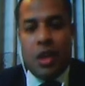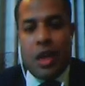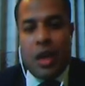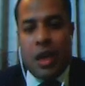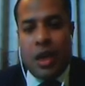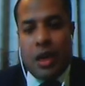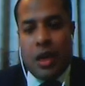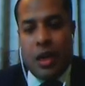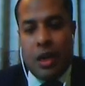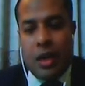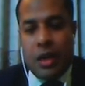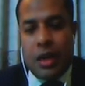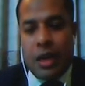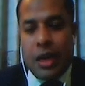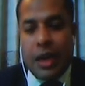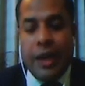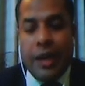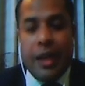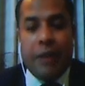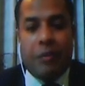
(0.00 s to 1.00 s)

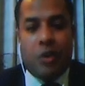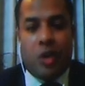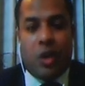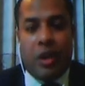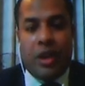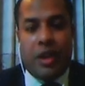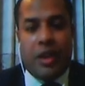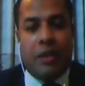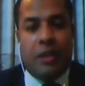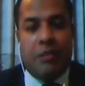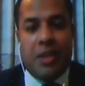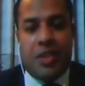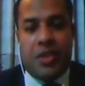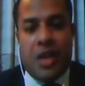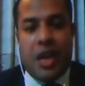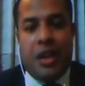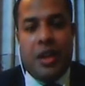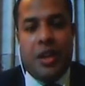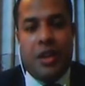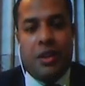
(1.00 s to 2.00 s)
I have conducted my
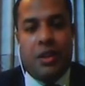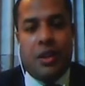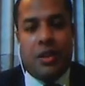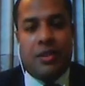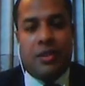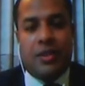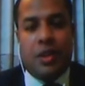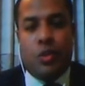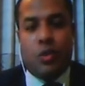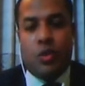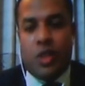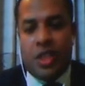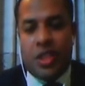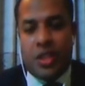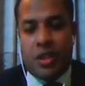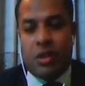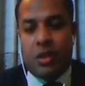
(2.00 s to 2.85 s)
study in the southwestern